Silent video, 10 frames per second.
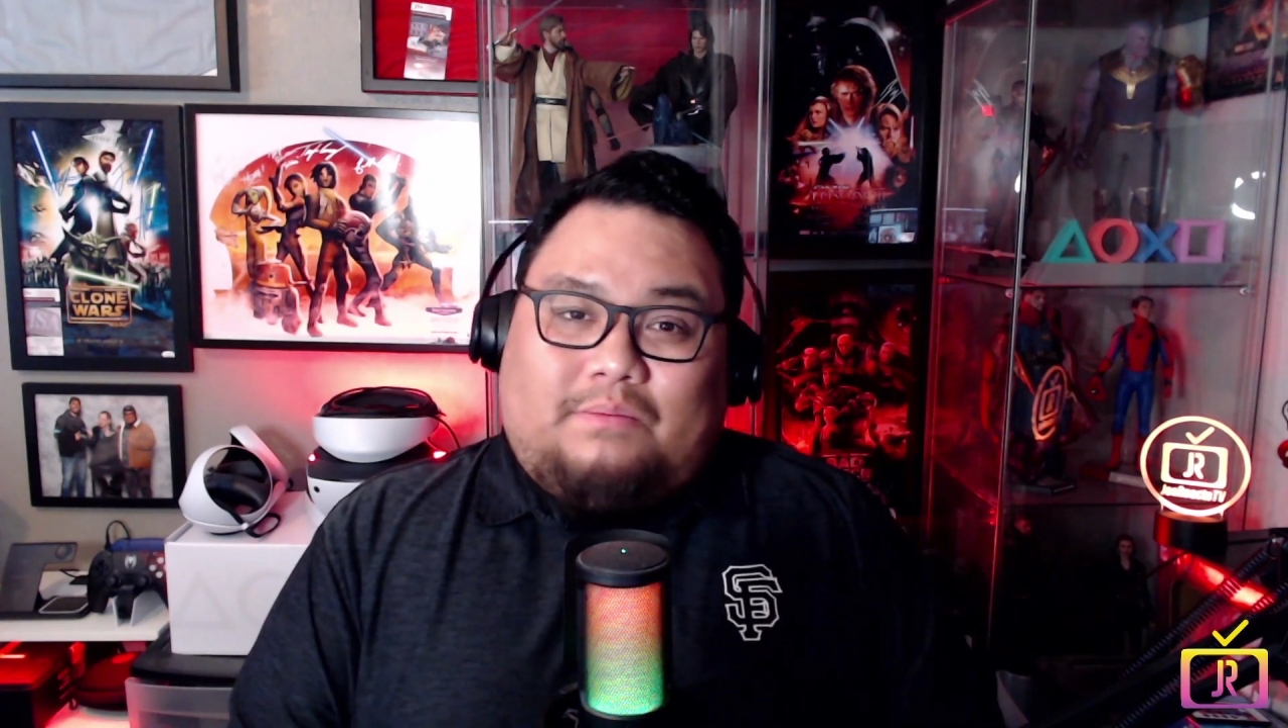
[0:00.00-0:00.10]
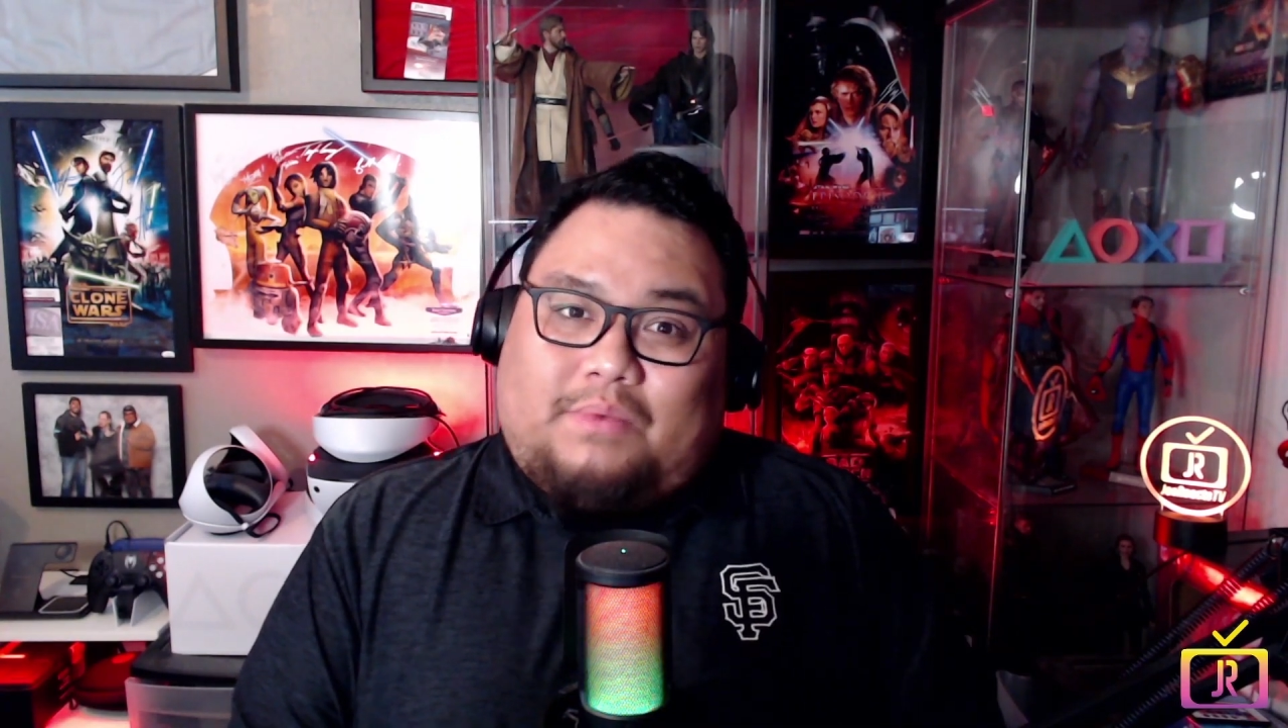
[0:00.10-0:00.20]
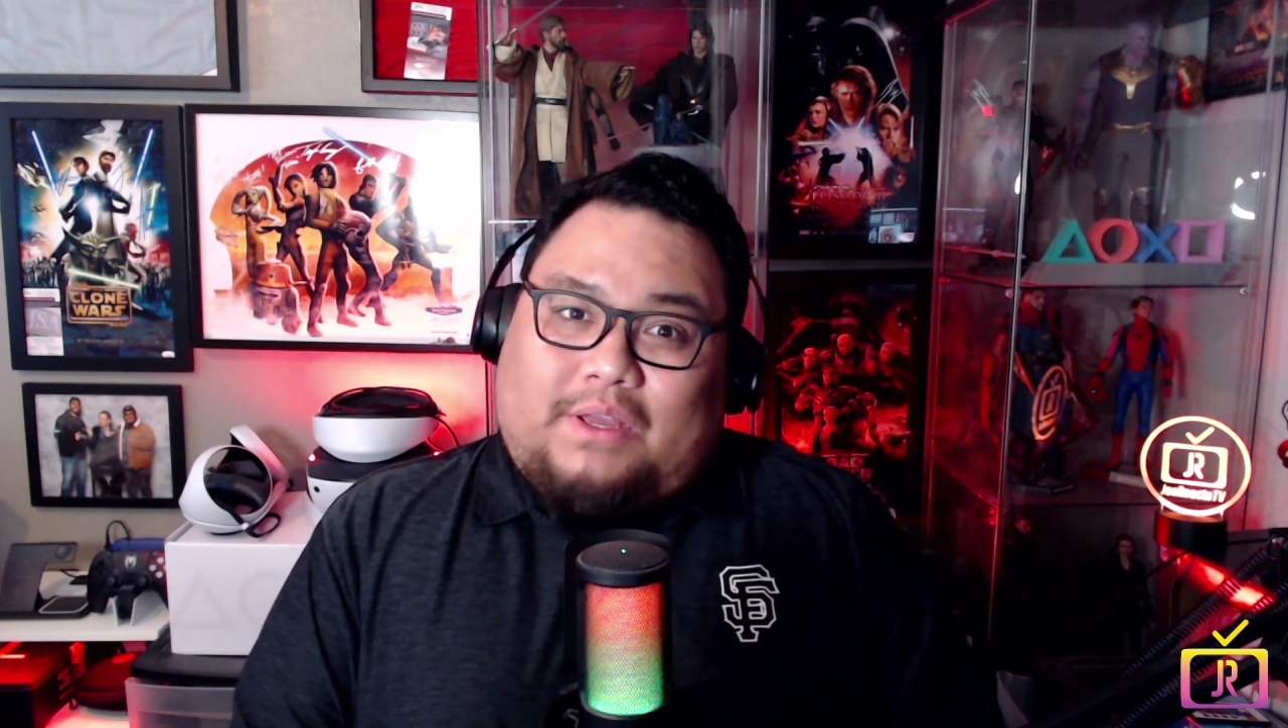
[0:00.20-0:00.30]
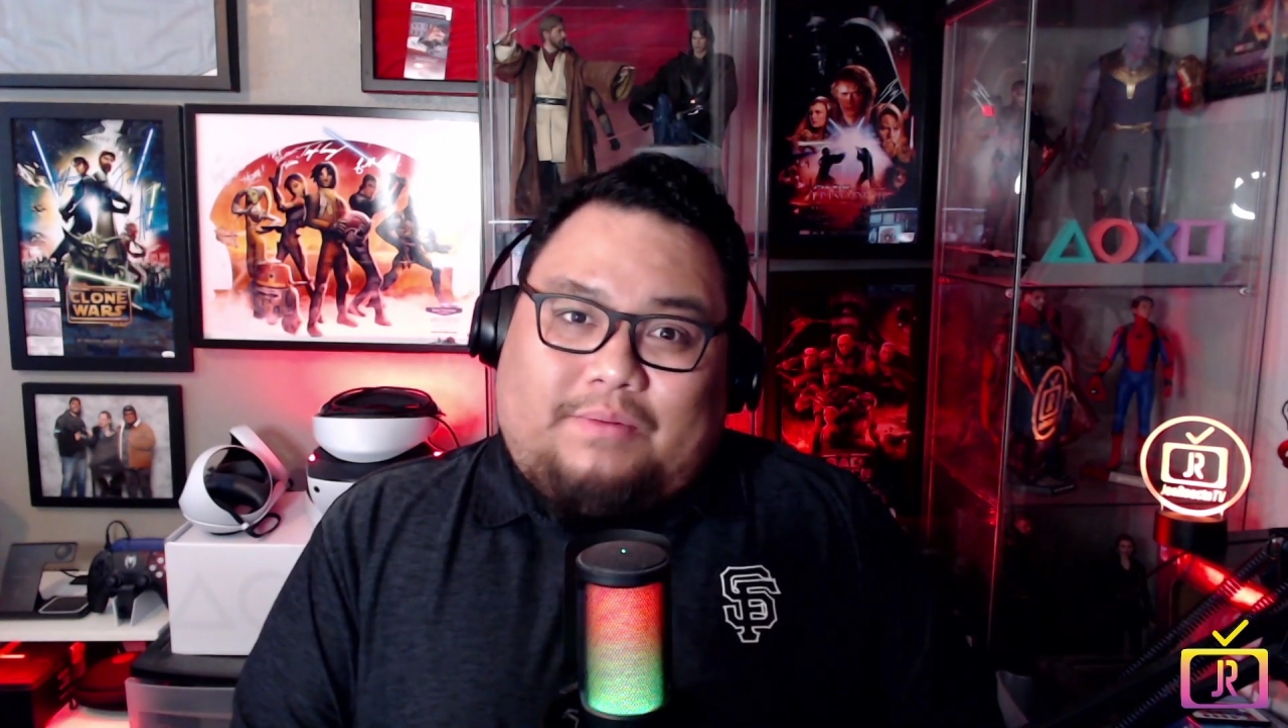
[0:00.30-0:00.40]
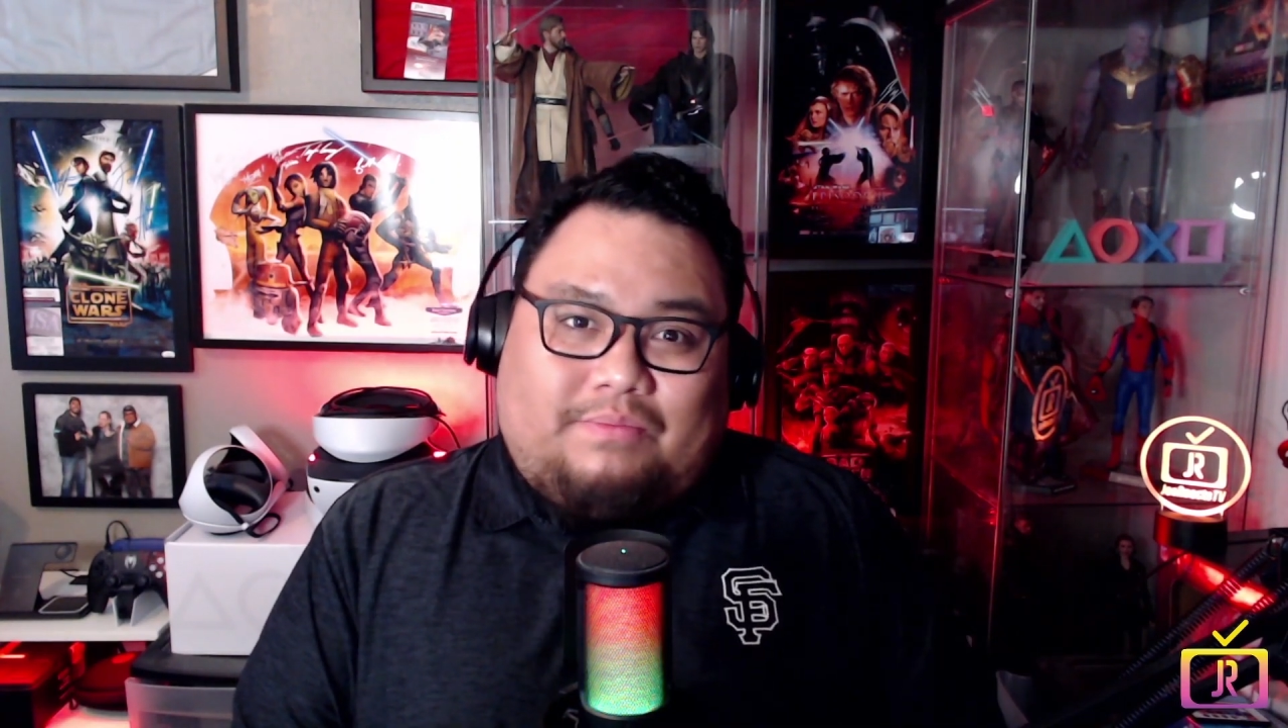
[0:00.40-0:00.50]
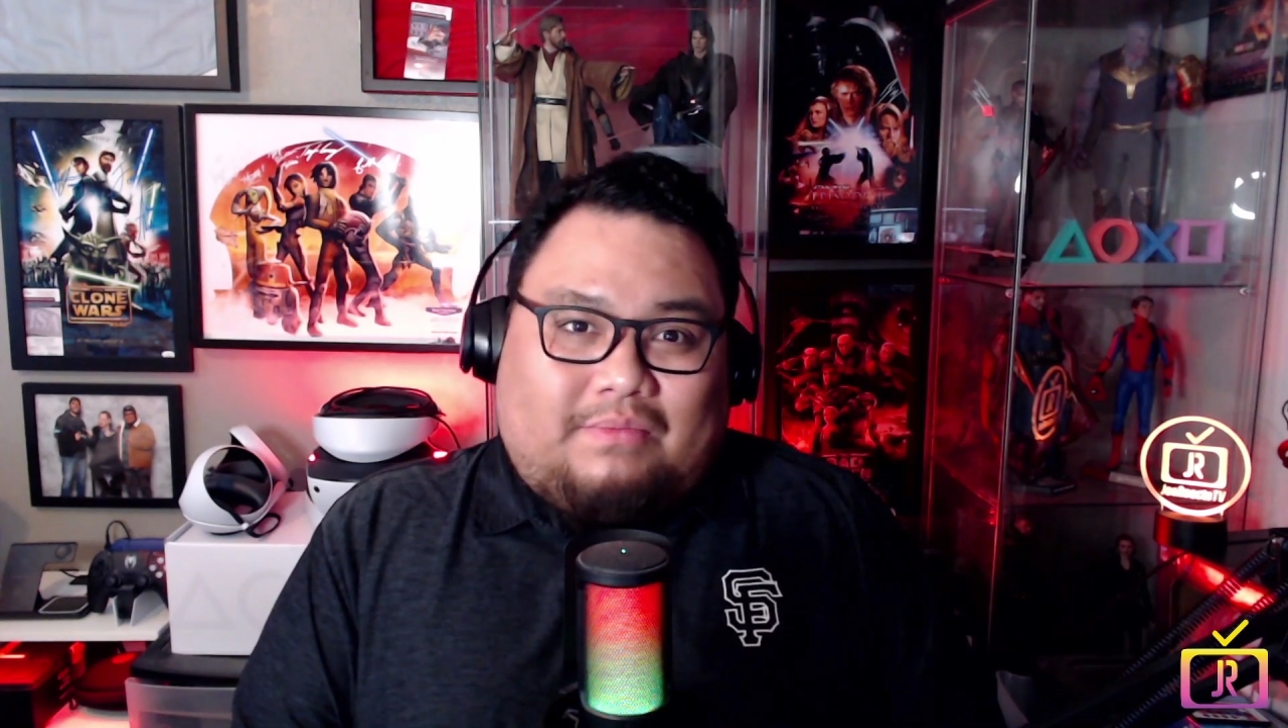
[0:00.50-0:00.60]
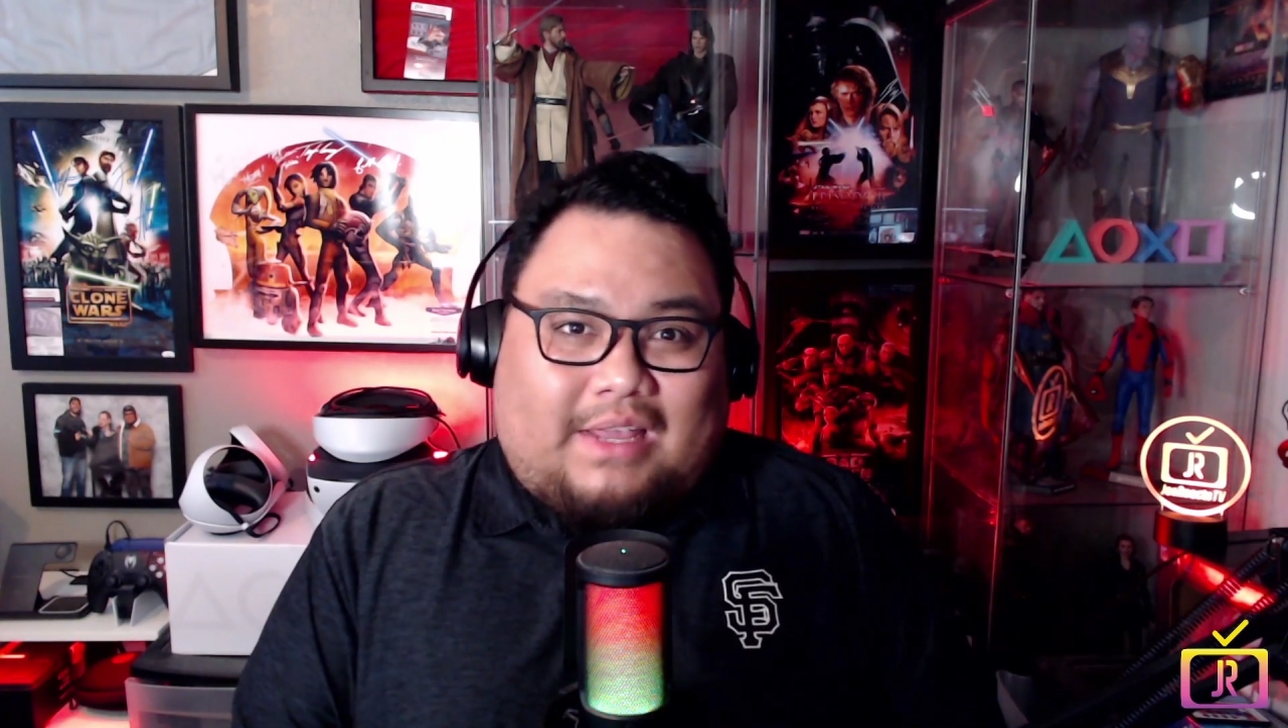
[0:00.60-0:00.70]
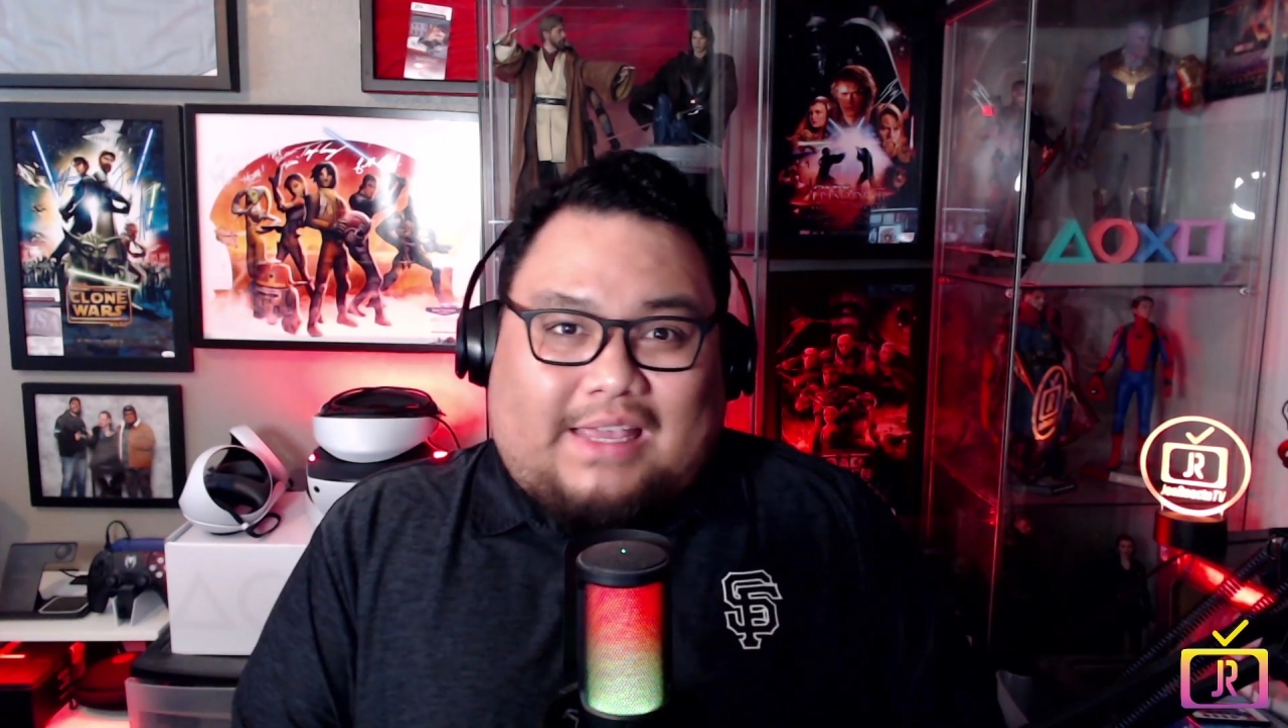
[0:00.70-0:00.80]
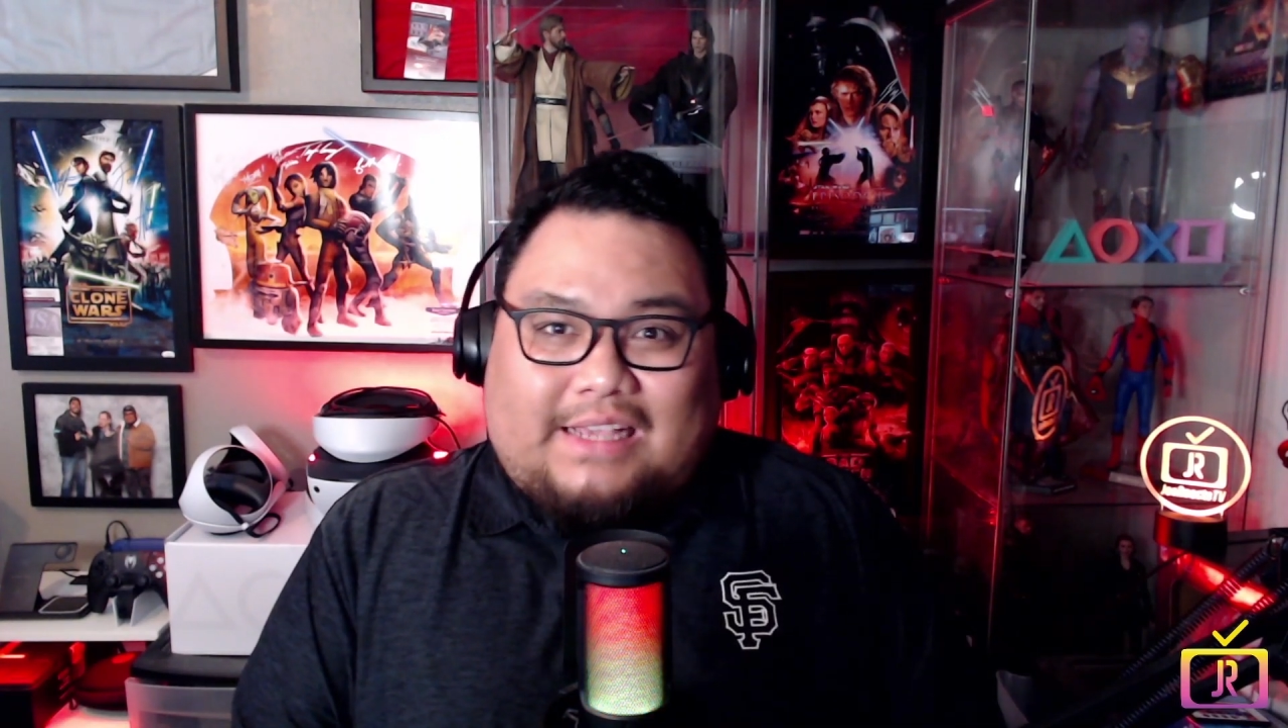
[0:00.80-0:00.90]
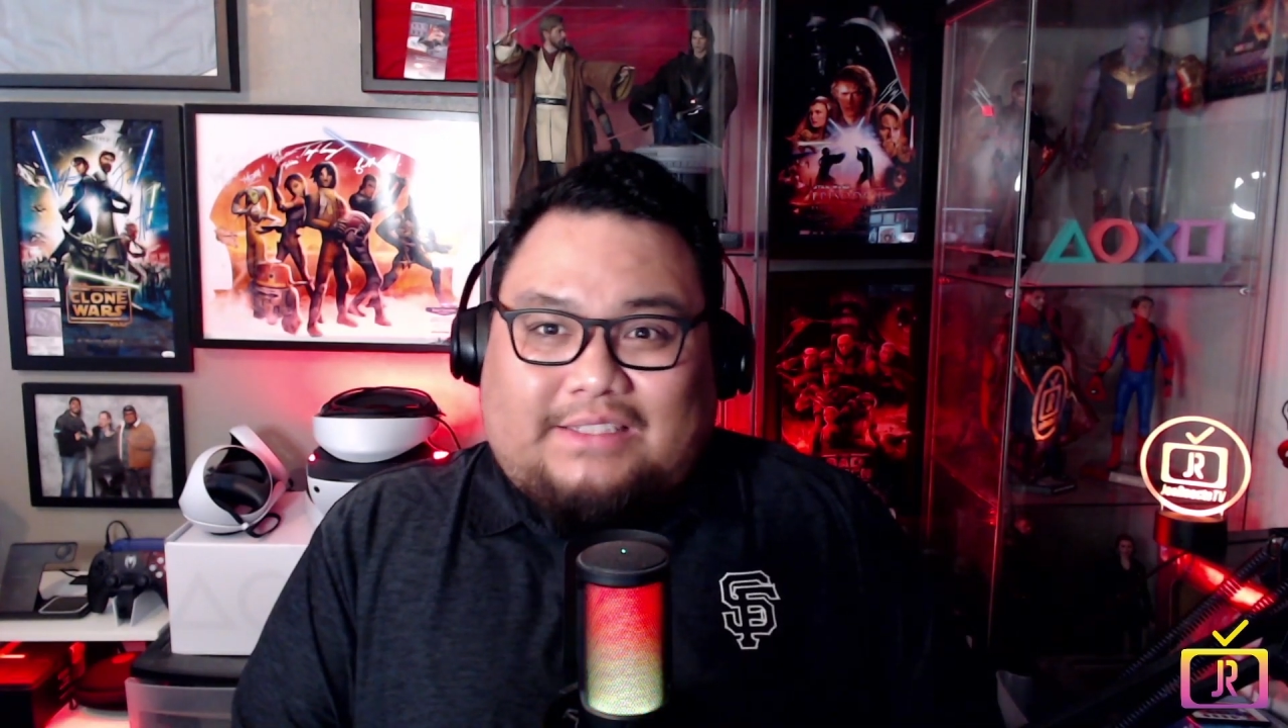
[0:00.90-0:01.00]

But I guess